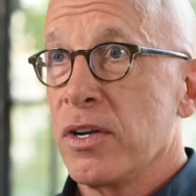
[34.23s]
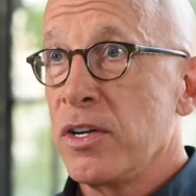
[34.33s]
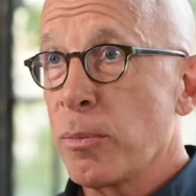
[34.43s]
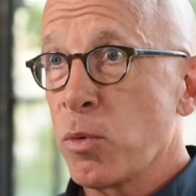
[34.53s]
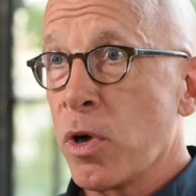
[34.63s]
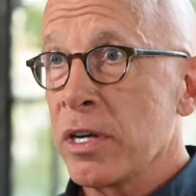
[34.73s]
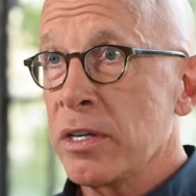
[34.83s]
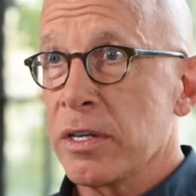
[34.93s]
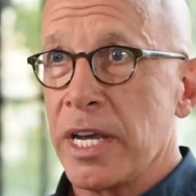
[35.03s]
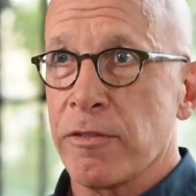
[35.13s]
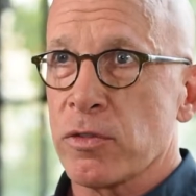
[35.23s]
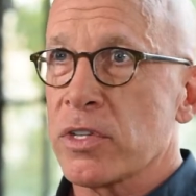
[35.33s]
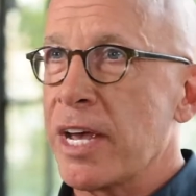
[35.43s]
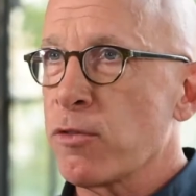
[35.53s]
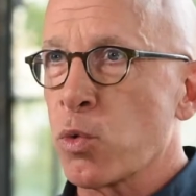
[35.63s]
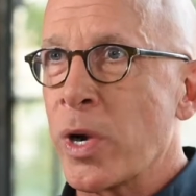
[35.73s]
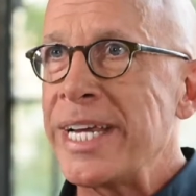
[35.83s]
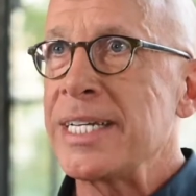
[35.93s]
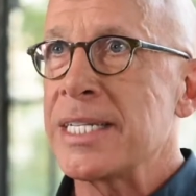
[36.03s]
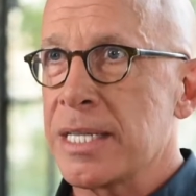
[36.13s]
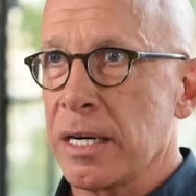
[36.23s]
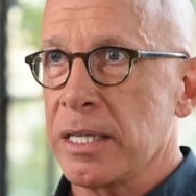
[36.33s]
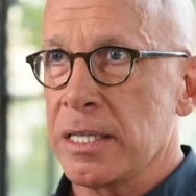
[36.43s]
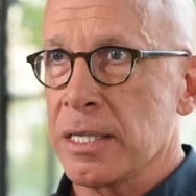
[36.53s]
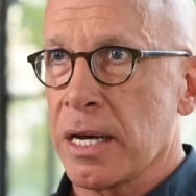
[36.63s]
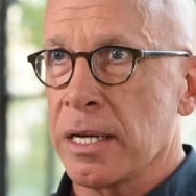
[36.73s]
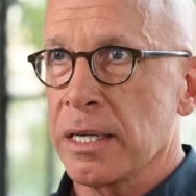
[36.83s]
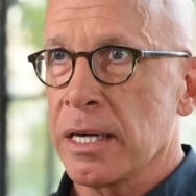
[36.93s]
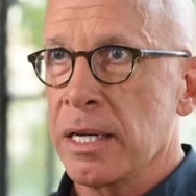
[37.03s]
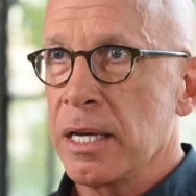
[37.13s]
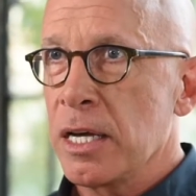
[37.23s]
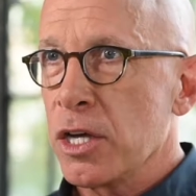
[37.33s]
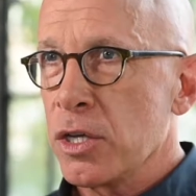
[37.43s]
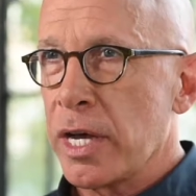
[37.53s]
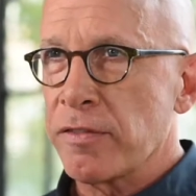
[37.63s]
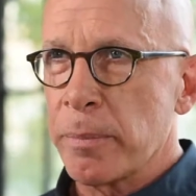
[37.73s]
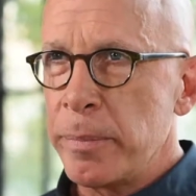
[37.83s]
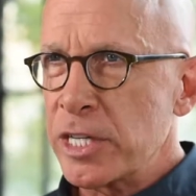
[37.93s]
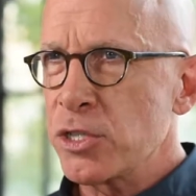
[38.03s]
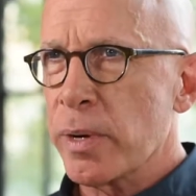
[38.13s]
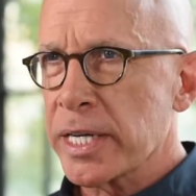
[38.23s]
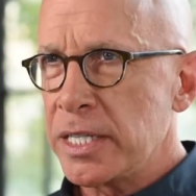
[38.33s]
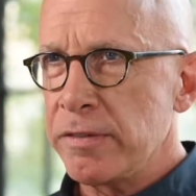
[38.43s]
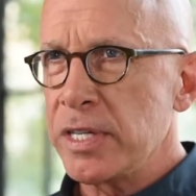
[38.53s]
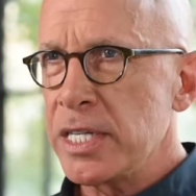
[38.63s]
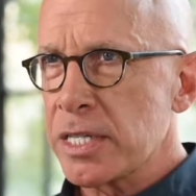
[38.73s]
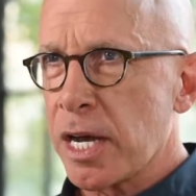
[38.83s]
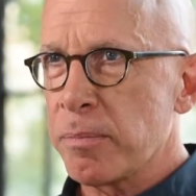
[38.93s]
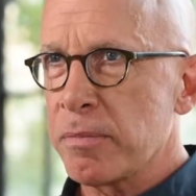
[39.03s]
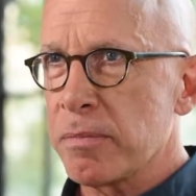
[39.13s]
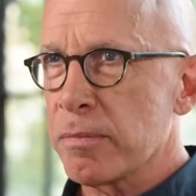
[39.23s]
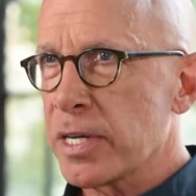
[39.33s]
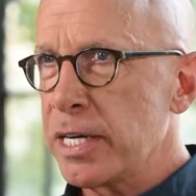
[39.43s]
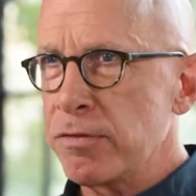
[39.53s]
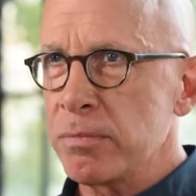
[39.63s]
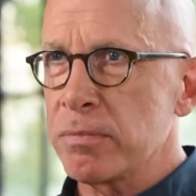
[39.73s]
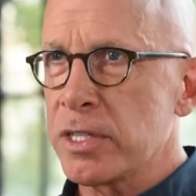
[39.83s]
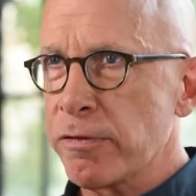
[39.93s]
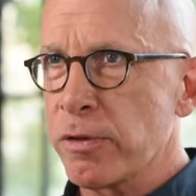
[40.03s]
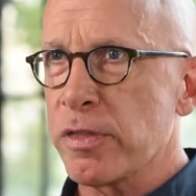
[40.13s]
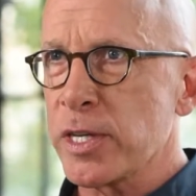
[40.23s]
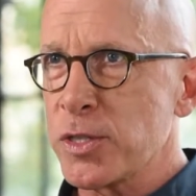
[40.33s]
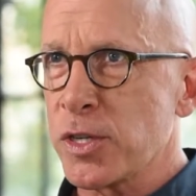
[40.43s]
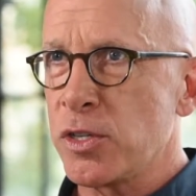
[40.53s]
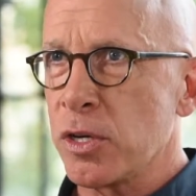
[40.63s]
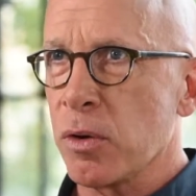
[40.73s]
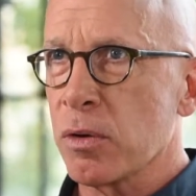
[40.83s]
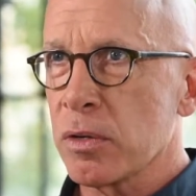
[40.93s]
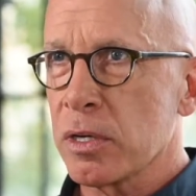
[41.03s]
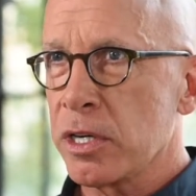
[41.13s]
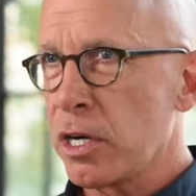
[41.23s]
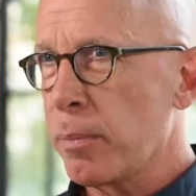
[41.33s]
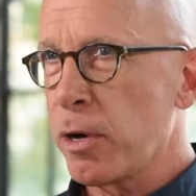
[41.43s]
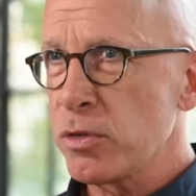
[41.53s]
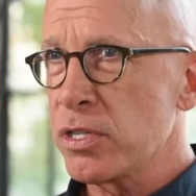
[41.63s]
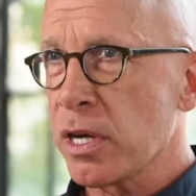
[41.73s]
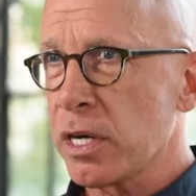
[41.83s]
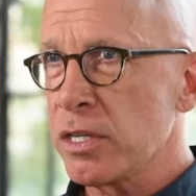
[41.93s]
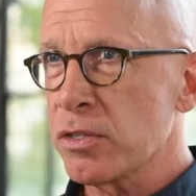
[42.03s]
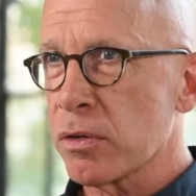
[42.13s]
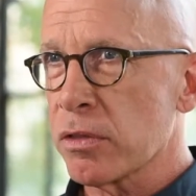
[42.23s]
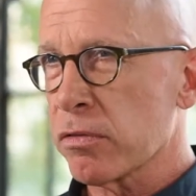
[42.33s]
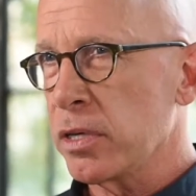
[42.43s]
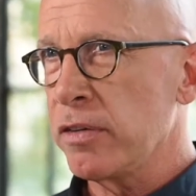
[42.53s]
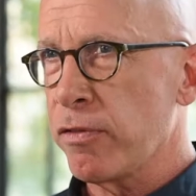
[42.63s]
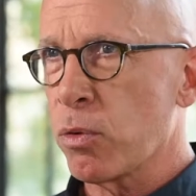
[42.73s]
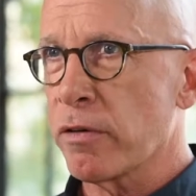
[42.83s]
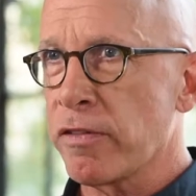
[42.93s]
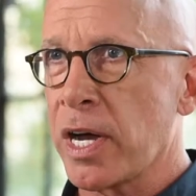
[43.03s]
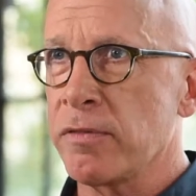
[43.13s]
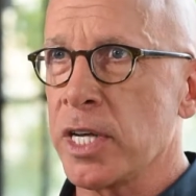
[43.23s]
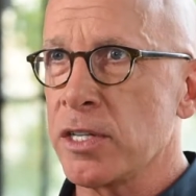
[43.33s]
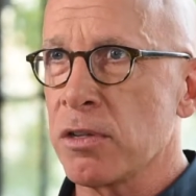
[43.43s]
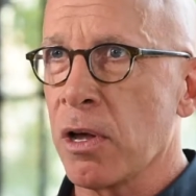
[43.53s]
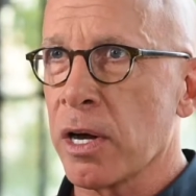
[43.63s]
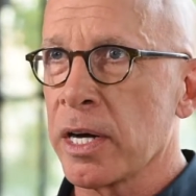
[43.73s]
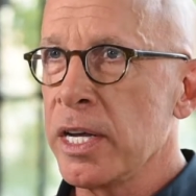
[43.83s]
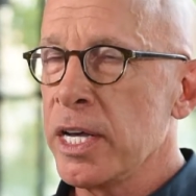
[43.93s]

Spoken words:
Number 1, you have to have great study design. You have to mix your activities up, give them different things to do. You know, most studies are 3, 4, 5 days long.